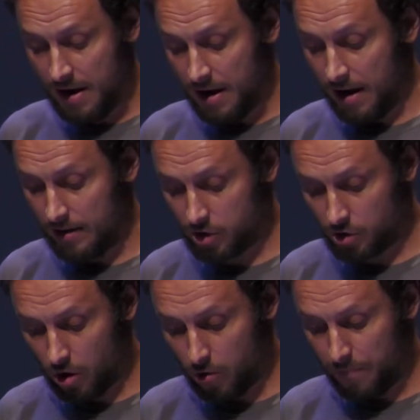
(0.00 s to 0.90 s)
Uh,
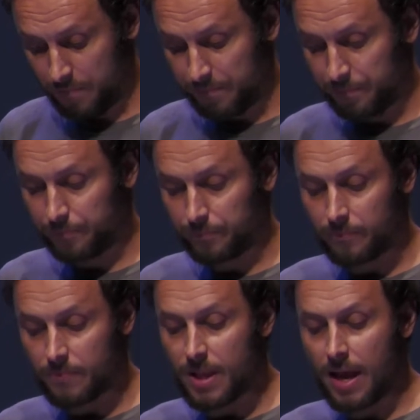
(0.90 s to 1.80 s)
so
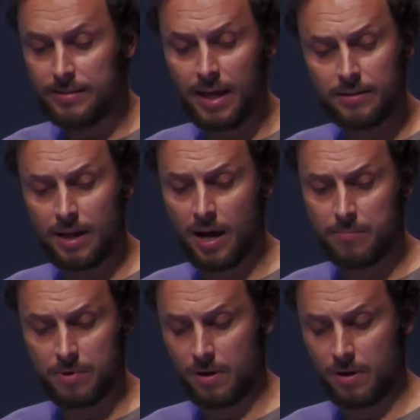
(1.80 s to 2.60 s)
at that time,